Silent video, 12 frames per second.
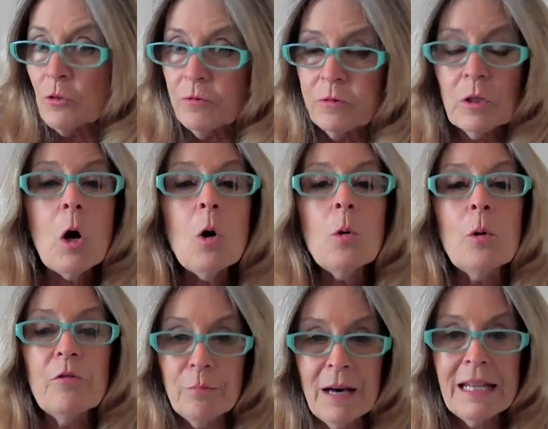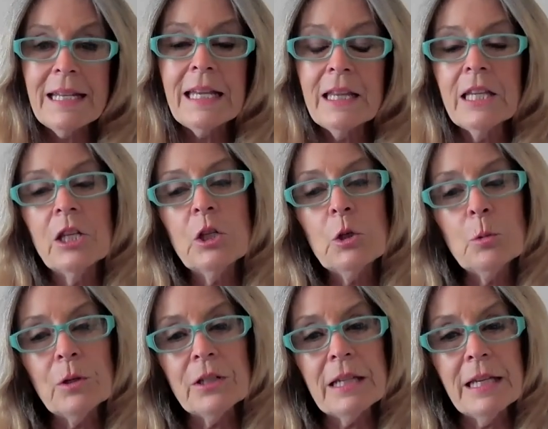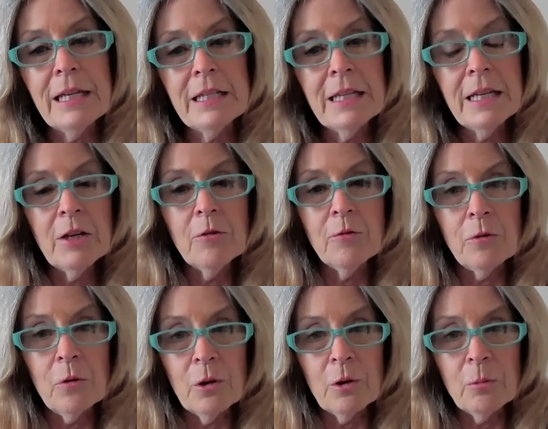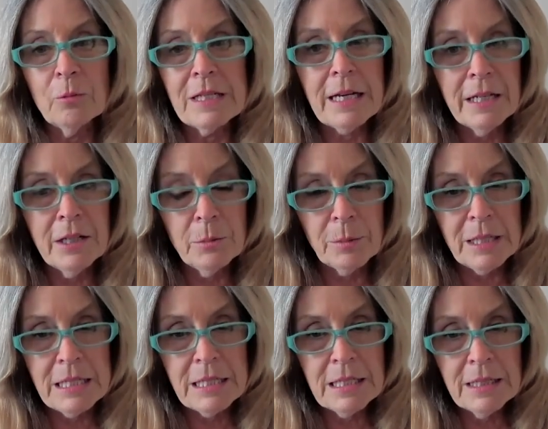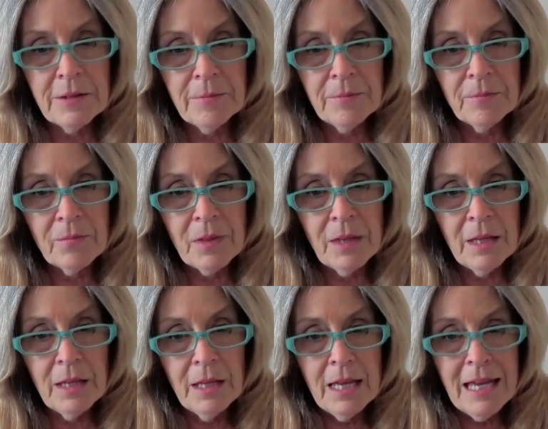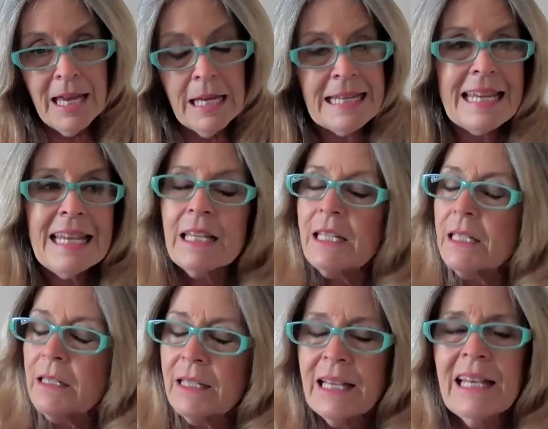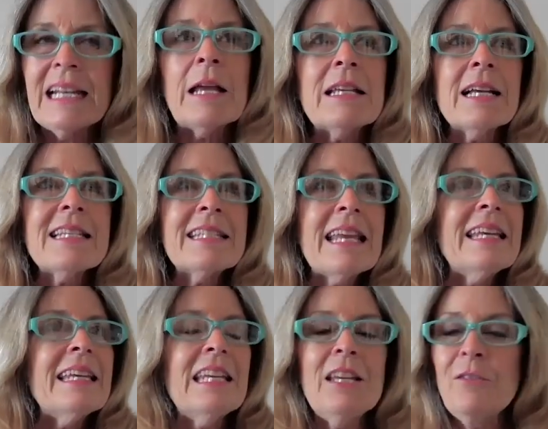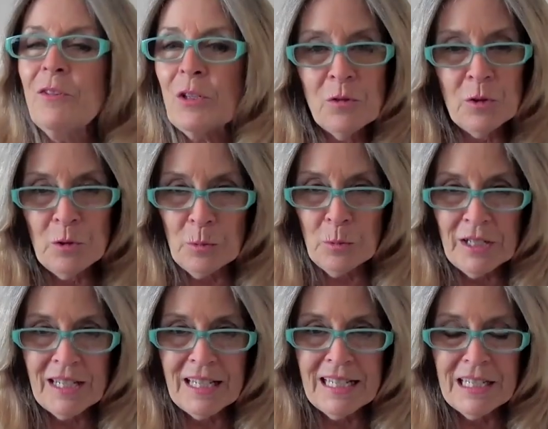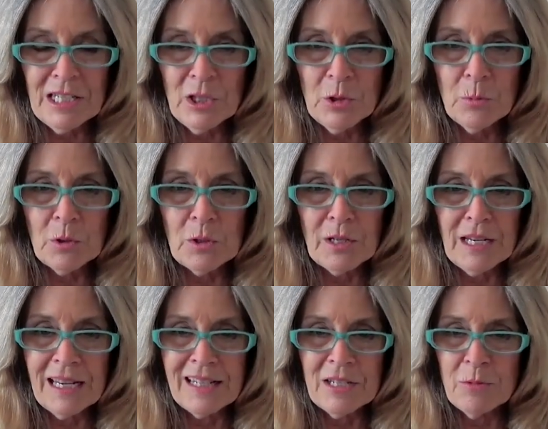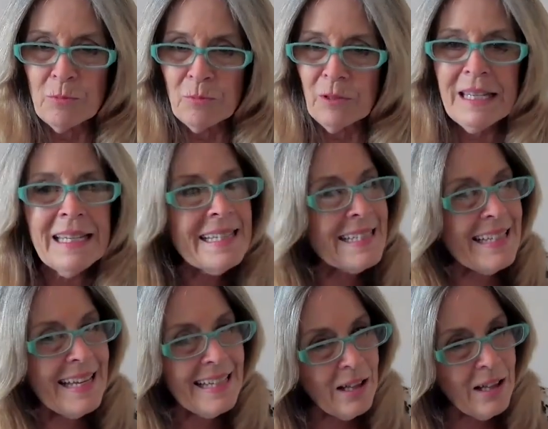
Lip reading: flow of money that you will need for retirement. And I say, even if you want to continue working, because we can stay